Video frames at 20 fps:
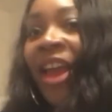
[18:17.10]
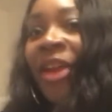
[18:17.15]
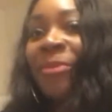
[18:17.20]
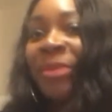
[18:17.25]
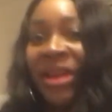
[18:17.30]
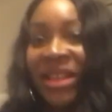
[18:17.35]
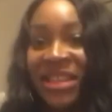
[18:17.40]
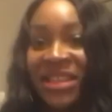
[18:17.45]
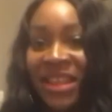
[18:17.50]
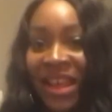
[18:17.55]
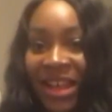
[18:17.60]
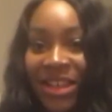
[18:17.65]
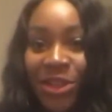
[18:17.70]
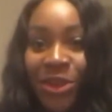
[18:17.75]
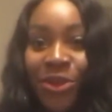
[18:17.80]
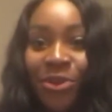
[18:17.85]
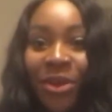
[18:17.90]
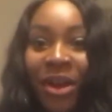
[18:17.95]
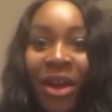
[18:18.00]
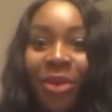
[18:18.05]
because that's
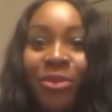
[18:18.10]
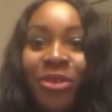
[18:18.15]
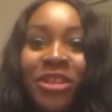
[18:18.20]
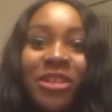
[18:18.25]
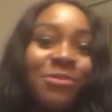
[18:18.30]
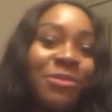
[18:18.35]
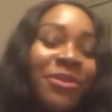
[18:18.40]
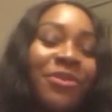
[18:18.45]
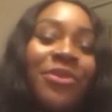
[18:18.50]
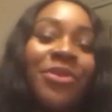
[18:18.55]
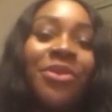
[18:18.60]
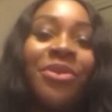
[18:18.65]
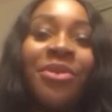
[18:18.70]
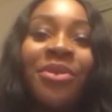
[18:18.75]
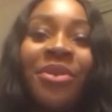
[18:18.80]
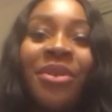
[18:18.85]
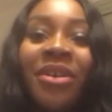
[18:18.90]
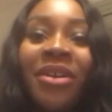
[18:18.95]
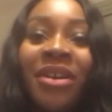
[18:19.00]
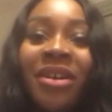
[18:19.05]
who I was
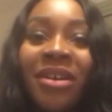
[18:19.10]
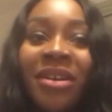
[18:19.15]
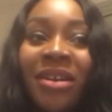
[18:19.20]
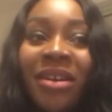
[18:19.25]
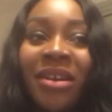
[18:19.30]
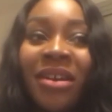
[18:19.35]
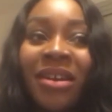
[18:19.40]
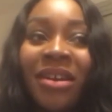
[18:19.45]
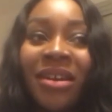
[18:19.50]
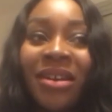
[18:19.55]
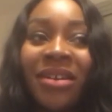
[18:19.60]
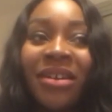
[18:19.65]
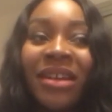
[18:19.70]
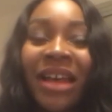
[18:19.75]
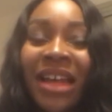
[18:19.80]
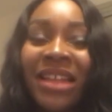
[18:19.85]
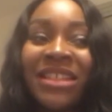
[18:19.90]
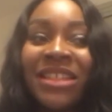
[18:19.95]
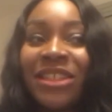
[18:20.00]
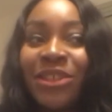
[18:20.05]
before,
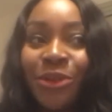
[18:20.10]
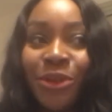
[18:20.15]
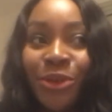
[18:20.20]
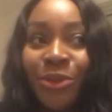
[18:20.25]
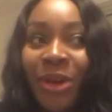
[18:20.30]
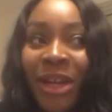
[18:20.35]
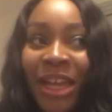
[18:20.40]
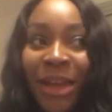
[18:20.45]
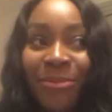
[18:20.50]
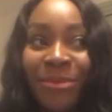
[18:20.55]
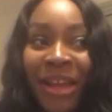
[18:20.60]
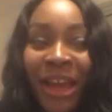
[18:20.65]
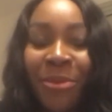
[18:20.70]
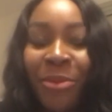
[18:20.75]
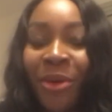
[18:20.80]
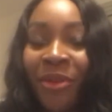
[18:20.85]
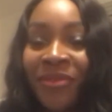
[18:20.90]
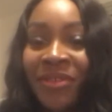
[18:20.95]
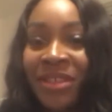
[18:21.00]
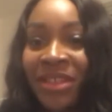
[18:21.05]
and still who I am now,
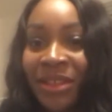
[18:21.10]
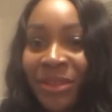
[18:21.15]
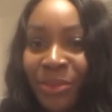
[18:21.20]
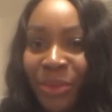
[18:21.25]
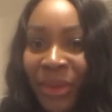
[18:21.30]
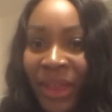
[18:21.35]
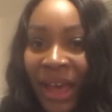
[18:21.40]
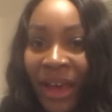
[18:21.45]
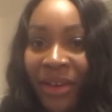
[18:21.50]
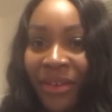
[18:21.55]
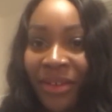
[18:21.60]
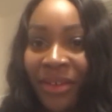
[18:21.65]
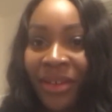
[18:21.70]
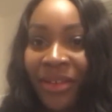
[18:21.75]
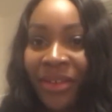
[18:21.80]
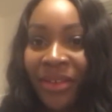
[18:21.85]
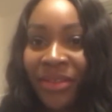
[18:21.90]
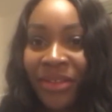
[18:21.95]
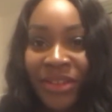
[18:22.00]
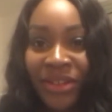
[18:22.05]
but obviously without
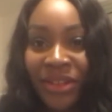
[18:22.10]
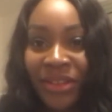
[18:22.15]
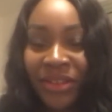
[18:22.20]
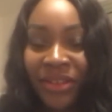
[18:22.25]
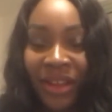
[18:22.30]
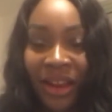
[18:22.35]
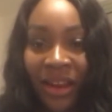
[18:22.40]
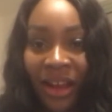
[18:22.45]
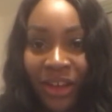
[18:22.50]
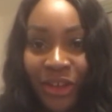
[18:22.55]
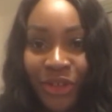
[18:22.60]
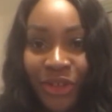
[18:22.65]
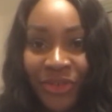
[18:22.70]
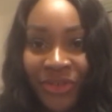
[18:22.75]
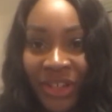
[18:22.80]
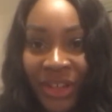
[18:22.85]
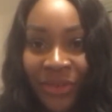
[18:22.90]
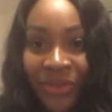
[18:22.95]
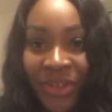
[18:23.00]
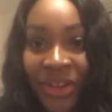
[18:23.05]
the
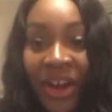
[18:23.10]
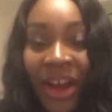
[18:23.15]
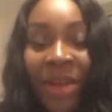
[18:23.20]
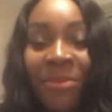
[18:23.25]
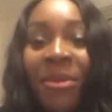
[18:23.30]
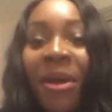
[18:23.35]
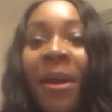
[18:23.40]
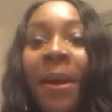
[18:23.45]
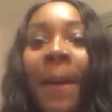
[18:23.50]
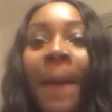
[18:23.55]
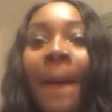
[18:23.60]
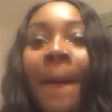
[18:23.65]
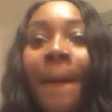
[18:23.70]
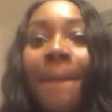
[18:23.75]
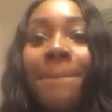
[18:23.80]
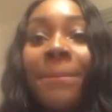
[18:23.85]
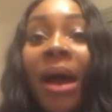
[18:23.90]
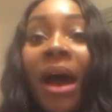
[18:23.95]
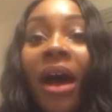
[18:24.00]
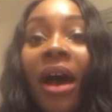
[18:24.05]
luxury of time.
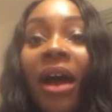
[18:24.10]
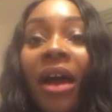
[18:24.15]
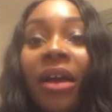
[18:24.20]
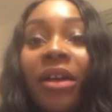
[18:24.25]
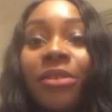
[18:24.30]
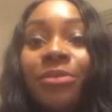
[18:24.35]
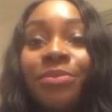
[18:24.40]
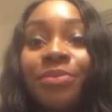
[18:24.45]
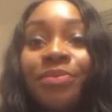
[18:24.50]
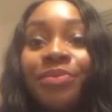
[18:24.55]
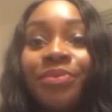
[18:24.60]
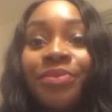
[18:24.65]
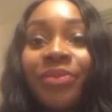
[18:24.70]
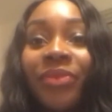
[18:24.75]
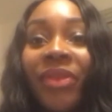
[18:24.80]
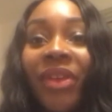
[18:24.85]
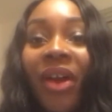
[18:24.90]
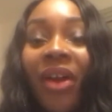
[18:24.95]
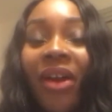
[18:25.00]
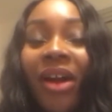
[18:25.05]
But
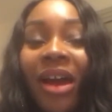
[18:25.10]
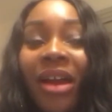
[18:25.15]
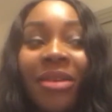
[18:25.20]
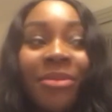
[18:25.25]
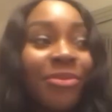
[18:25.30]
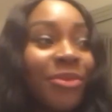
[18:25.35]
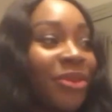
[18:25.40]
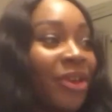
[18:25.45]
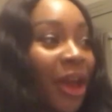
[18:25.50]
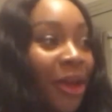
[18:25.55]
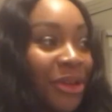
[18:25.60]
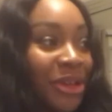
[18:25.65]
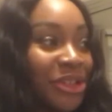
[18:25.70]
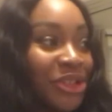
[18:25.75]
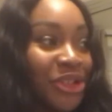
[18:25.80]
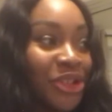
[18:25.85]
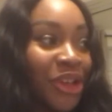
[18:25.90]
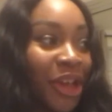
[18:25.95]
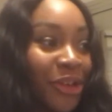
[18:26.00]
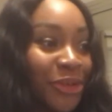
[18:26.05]
I'm going
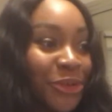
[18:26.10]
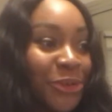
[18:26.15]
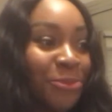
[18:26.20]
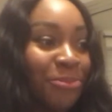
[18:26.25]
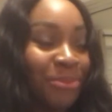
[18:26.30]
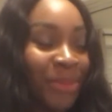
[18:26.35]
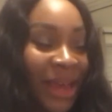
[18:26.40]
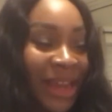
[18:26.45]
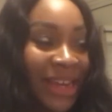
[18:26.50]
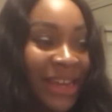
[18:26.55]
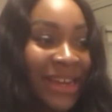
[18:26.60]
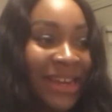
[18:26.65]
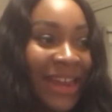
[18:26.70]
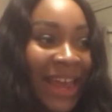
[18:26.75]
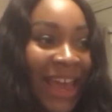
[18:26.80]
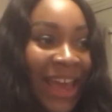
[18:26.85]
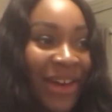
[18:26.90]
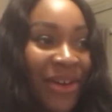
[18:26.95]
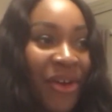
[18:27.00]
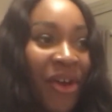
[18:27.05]
to go to bed
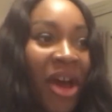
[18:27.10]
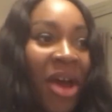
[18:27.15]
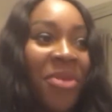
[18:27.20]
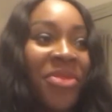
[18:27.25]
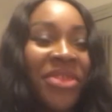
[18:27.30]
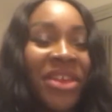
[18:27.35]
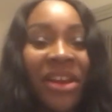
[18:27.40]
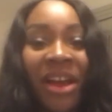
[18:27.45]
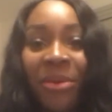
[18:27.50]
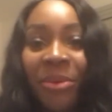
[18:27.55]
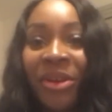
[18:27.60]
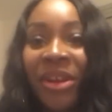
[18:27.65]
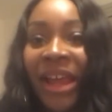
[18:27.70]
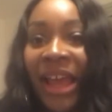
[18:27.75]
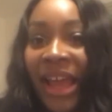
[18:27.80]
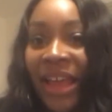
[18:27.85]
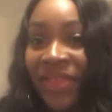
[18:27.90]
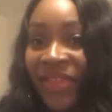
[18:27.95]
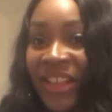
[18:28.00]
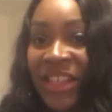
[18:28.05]
now. I think I'm going to
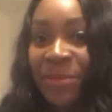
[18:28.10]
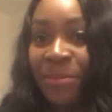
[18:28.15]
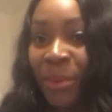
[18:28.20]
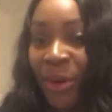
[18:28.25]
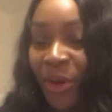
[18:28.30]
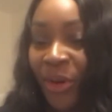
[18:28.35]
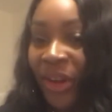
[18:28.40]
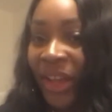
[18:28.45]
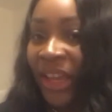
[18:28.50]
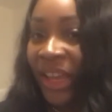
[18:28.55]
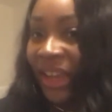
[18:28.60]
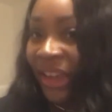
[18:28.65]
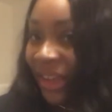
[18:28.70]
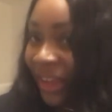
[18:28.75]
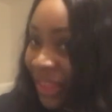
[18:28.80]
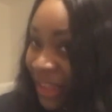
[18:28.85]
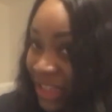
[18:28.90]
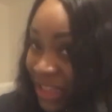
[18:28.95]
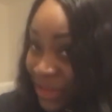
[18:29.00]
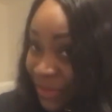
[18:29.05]
end this blog here,
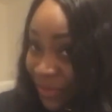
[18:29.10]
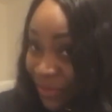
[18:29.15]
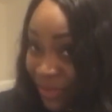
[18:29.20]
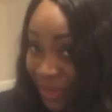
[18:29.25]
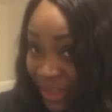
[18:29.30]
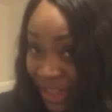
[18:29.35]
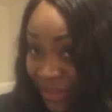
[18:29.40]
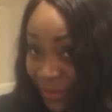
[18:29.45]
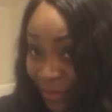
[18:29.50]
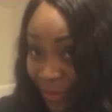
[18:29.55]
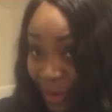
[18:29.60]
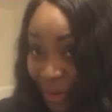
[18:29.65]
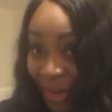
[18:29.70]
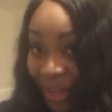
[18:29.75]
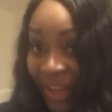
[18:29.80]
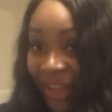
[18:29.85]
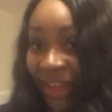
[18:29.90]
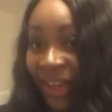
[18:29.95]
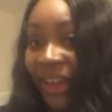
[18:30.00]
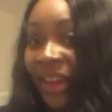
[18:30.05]
this vlog
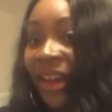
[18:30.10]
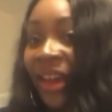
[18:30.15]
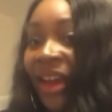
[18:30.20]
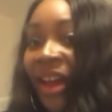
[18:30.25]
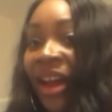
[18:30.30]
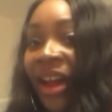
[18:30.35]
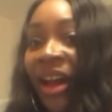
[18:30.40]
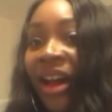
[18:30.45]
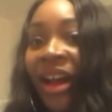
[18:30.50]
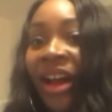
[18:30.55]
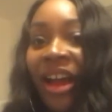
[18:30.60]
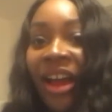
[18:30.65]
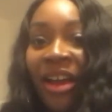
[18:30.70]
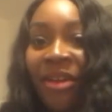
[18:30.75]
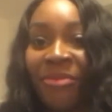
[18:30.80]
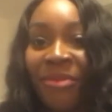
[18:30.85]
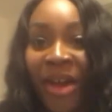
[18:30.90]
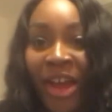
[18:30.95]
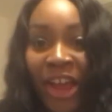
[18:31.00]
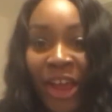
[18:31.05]
here.
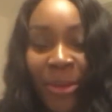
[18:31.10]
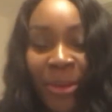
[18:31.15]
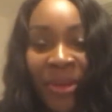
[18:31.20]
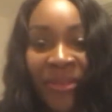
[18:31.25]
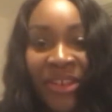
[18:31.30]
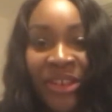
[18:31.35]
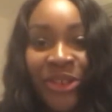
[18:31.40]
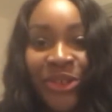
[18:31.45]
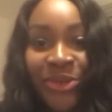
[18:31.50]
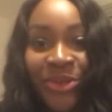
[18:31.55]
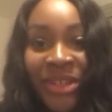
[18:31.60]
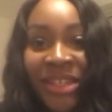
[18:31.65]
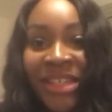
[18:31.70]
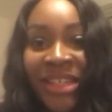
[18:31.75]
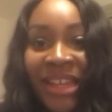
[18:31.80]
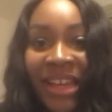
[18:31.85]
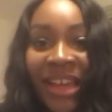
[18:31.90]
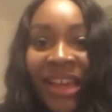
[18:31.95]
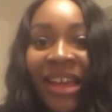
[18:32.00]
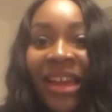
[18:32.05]
I hope you've enjoyed
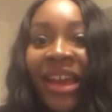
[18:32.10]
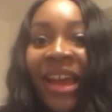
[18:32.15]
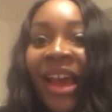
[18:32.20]
it.